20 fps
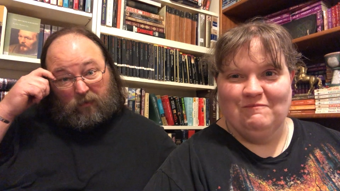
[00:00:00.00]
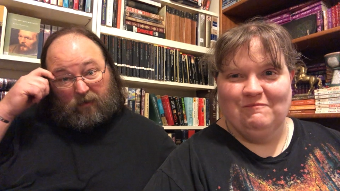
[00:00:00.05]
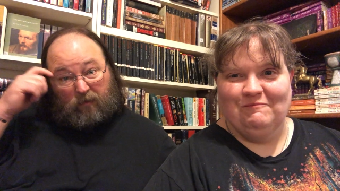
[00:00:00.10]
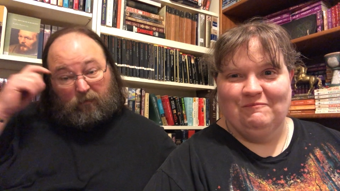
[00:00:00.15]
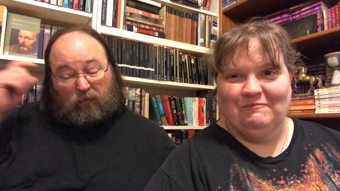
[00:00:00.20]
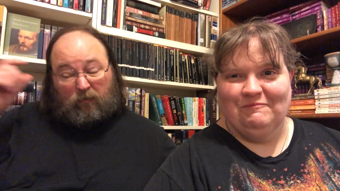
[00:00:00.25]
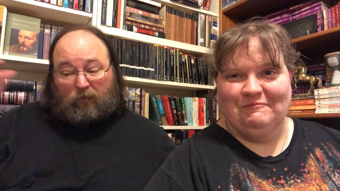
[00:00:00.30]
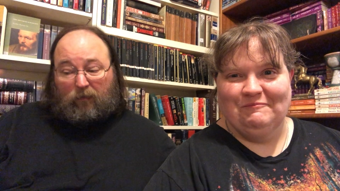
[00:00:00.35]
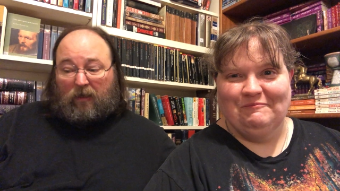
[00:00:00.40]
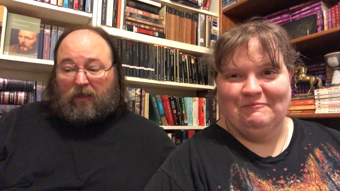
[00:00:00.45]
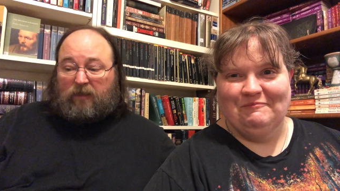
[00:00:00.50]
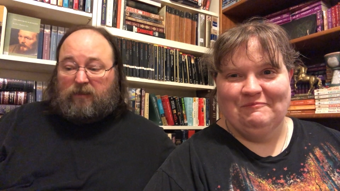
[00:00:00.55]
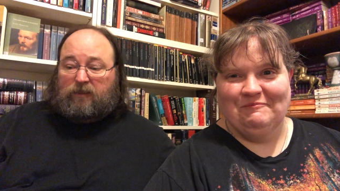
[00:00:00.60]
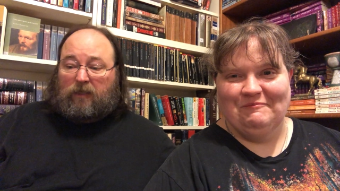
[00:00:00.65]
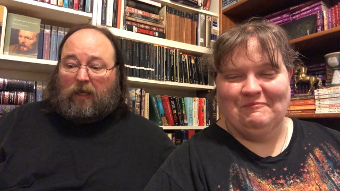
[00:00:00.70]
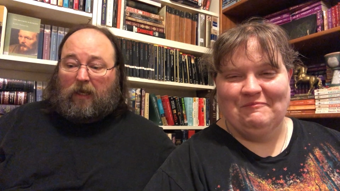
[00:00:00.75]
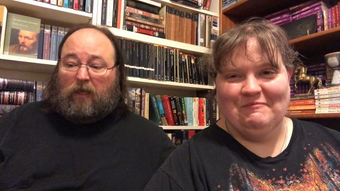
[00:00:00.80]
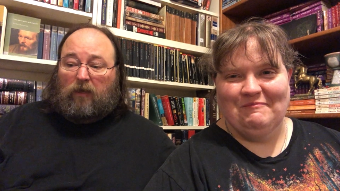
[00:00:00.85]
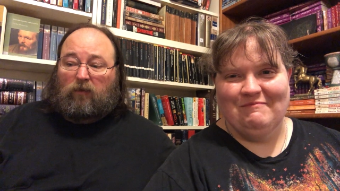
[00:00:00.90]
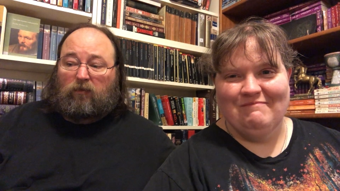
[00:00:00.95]
Speaker 1: week, but page
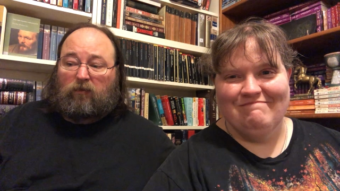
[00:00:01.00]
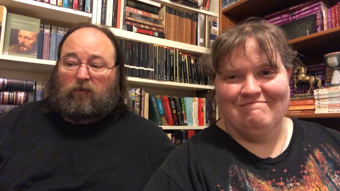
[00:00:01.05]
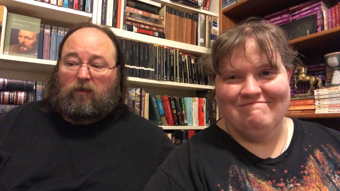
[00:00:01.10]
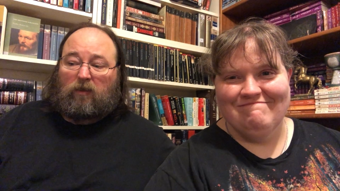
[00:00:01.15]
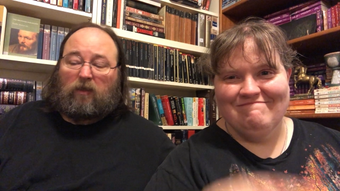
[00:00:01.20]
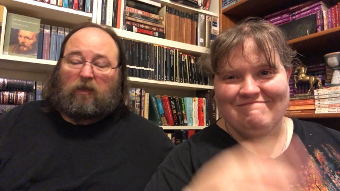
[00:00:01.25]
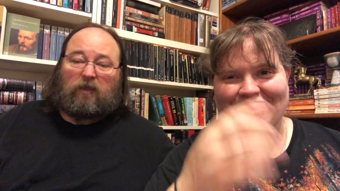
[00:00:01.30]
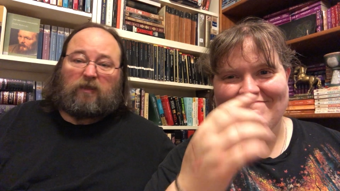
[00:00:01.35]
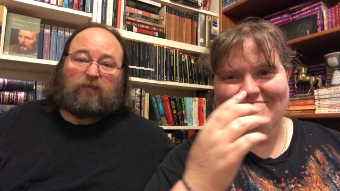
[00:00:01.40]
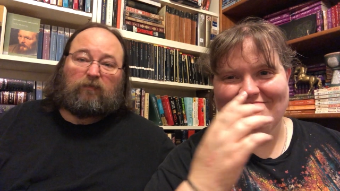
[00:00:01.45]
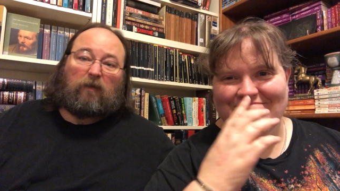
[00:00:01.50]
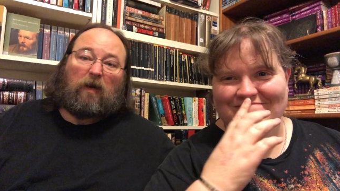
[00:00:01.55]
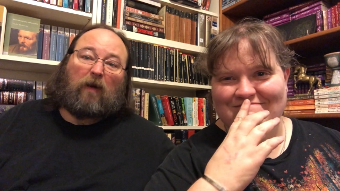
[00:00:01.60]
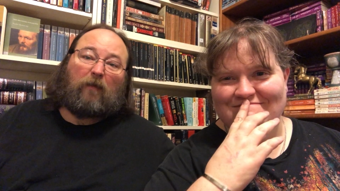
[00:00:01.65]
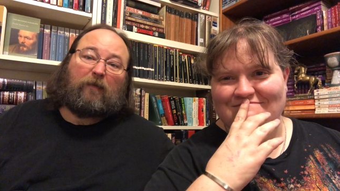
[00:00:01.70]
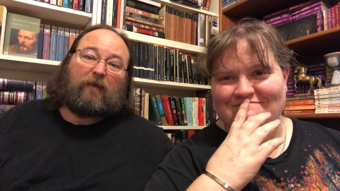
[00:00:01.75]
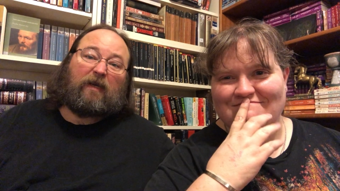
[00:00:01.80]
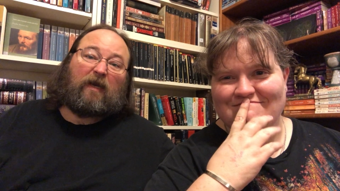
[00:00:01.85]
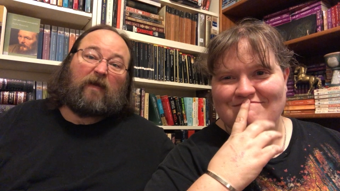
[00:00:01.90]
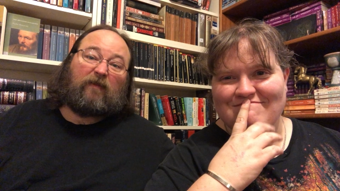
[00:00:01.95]
count,
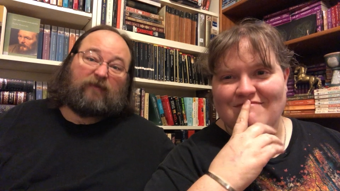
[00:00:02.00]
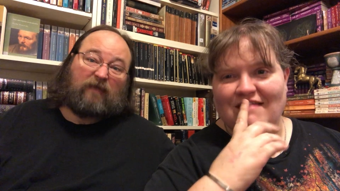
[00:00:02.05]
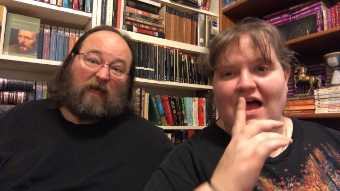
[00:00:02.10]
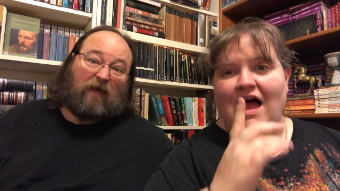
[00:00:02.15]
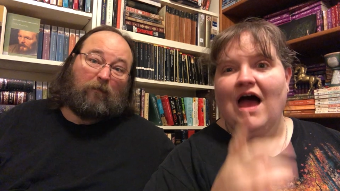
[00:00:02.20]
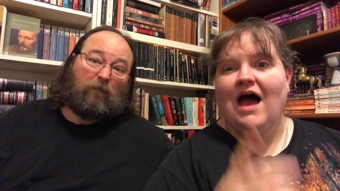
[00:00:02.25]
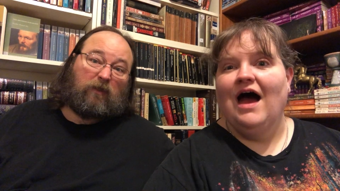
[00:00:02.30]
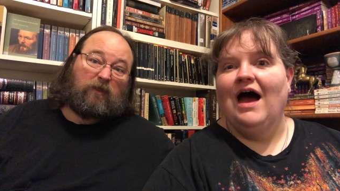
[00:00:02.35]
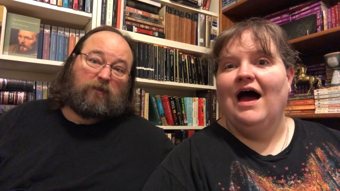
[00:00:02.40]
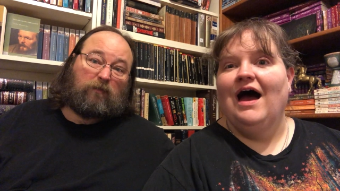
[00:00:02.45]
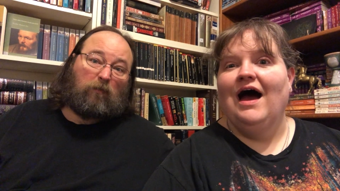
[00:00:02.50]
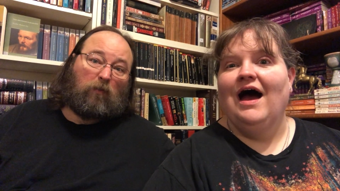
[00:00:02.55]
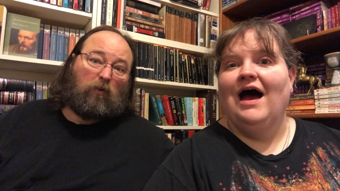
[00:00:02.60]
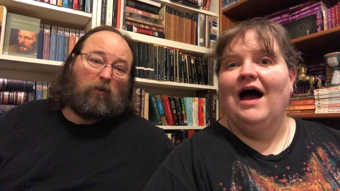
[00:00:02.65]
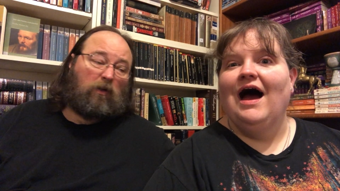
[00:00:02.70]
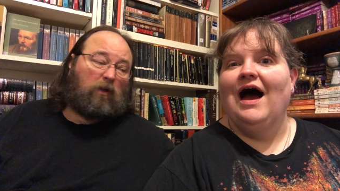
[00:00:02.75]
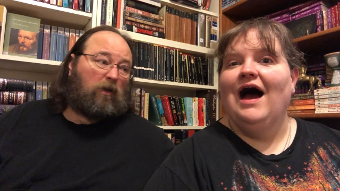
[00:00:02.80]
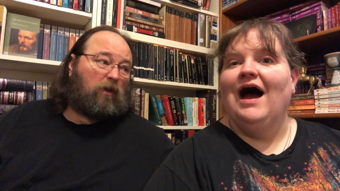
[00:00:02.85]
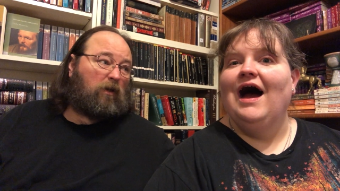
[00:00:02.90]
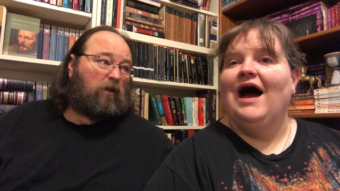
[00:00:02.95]
probably not that much
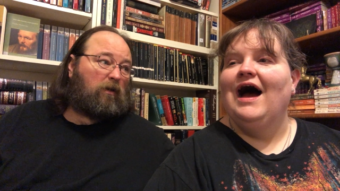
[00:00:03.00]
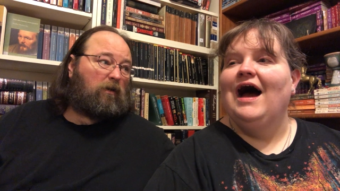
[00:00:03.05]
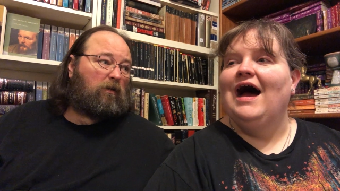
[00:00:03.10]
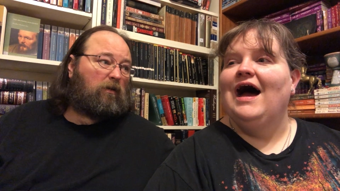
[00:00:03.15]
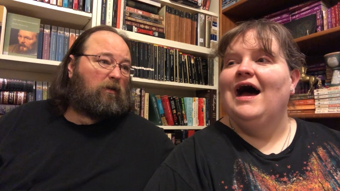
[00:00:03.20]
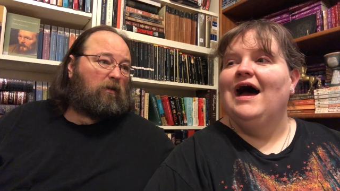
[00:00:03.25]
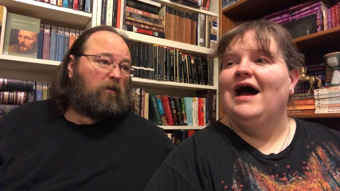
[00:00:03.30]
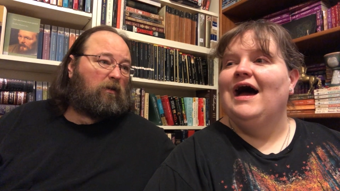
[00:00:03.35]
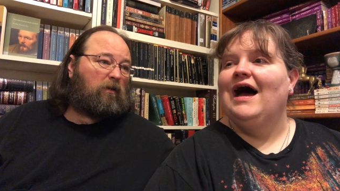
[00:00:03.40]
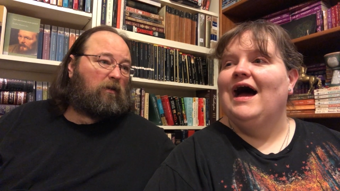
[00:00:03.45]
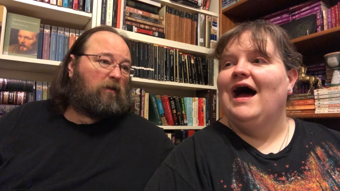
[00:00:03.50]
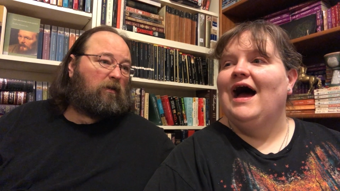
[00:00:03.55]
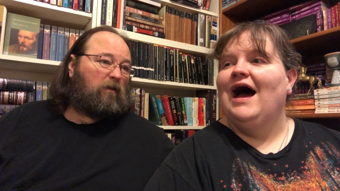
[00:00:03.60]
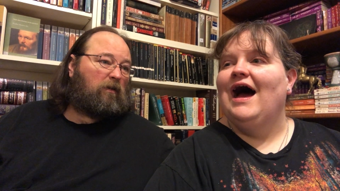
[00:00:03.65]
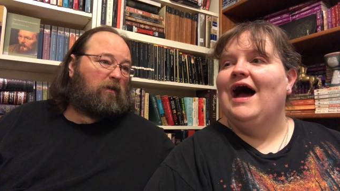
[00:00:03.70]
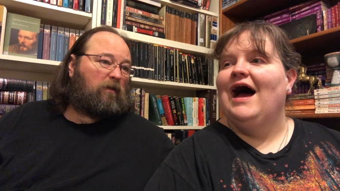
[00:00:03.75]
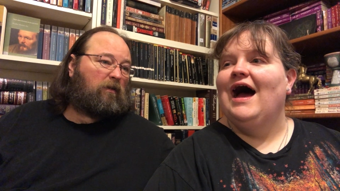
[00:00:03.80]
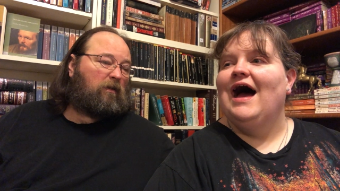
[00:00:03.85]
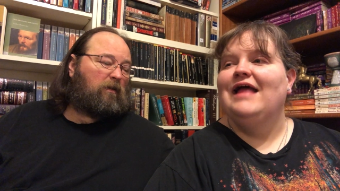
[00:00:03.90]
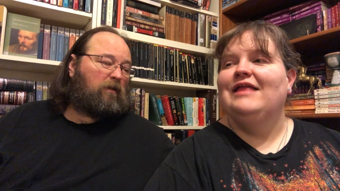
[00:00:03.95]
more.
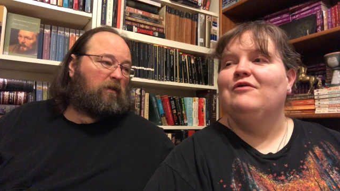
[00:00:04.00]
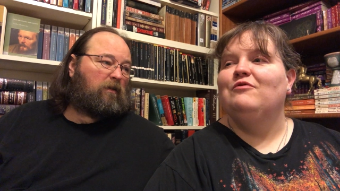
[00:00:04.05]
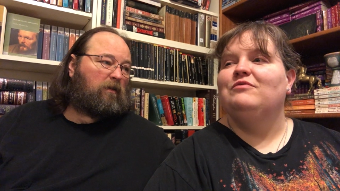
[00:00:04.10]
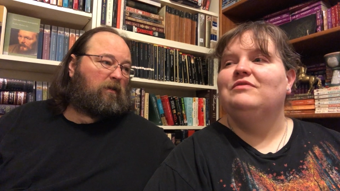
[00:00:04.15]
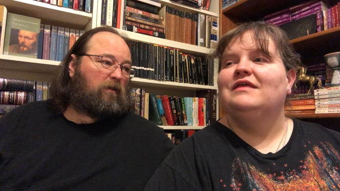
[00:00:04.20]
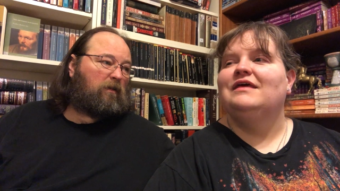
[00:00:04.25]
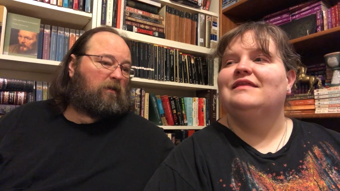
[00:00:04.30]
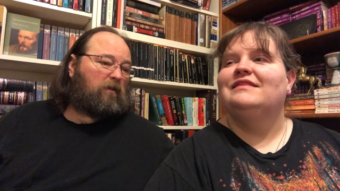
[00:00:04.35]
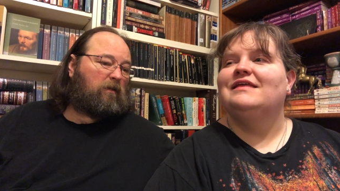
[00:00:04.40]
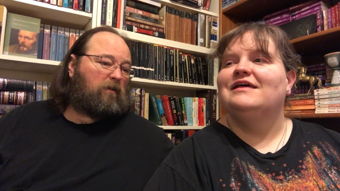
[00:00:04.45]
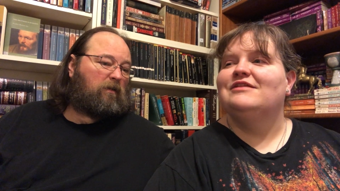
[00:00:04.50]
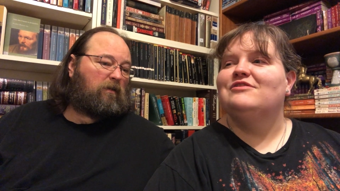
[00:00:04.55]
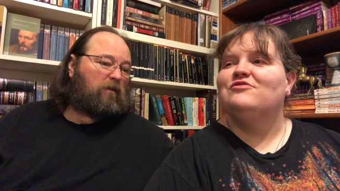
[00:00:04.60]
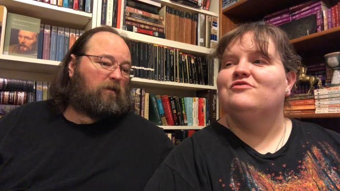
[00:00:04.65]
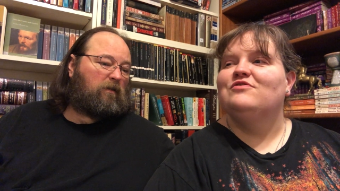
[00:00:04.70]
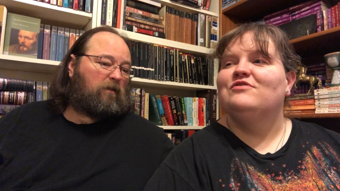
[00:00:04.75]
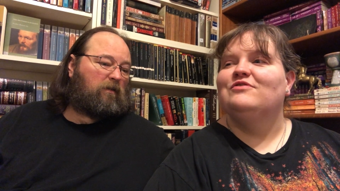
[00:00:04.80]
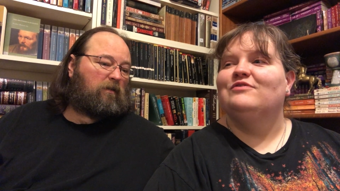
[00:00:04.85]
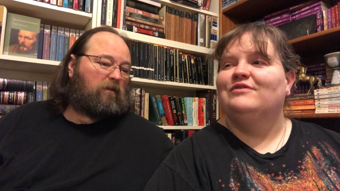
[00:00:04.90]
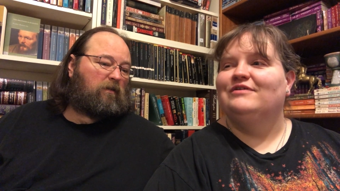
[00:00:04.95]
Speaker 2: I don't think that's
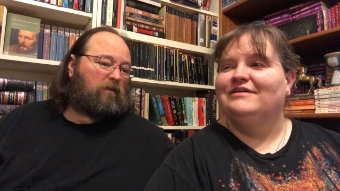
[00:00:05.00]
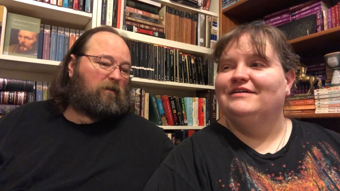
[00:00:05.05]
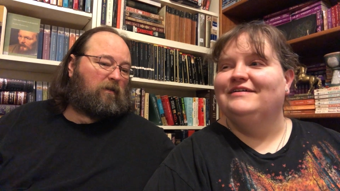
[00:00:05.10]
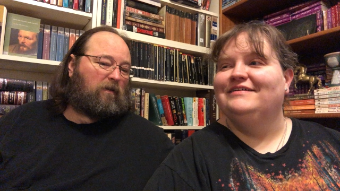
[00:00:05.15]
true.